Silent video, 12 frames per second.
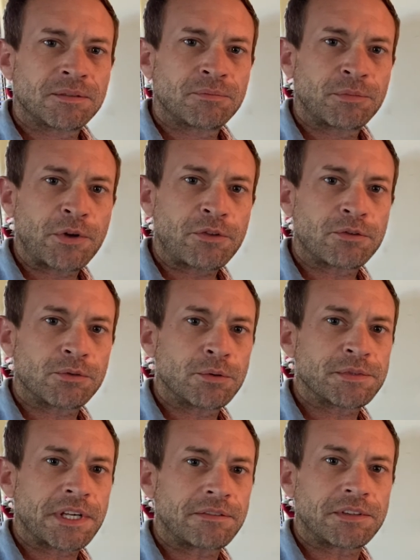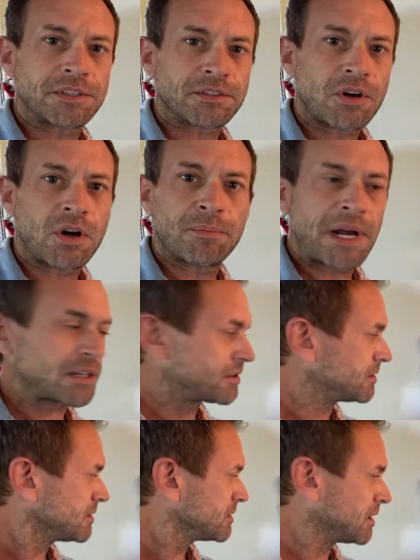Both of the rooms have these call
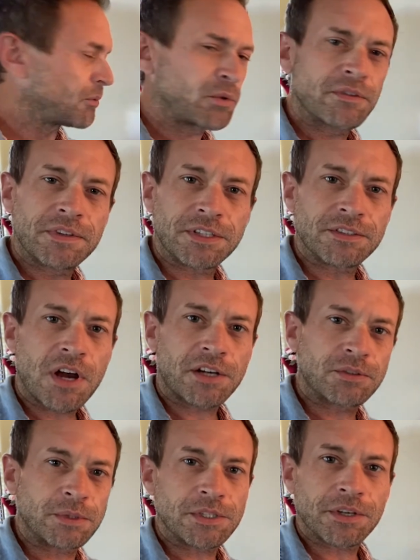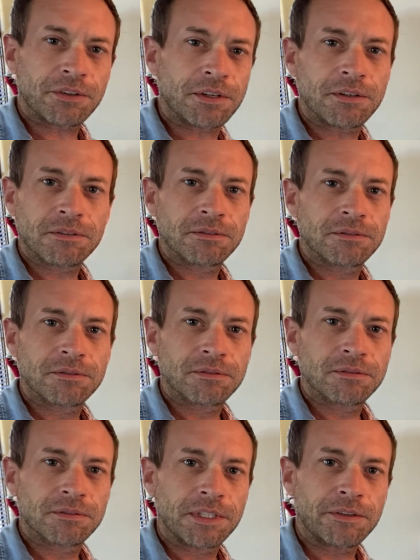boxes. I wonder if they talk to each other,
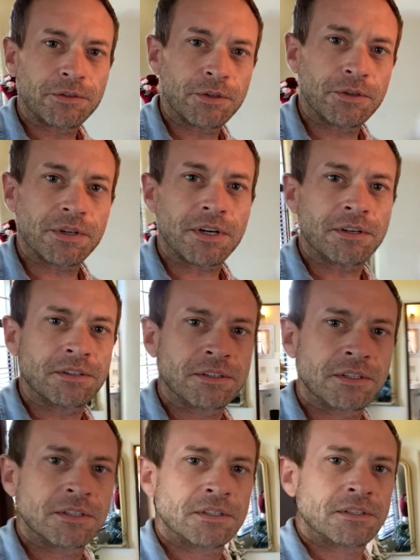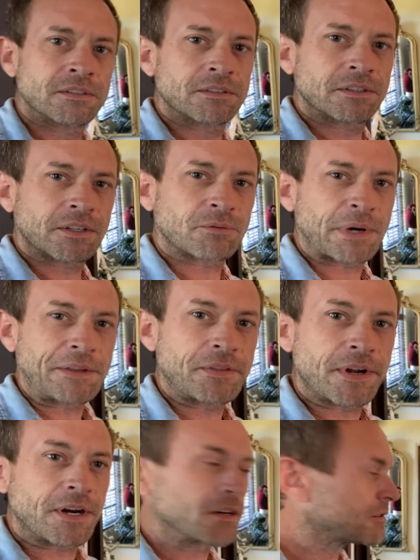even though they're right
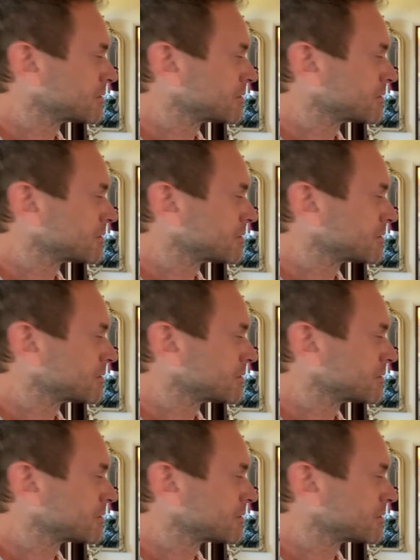there.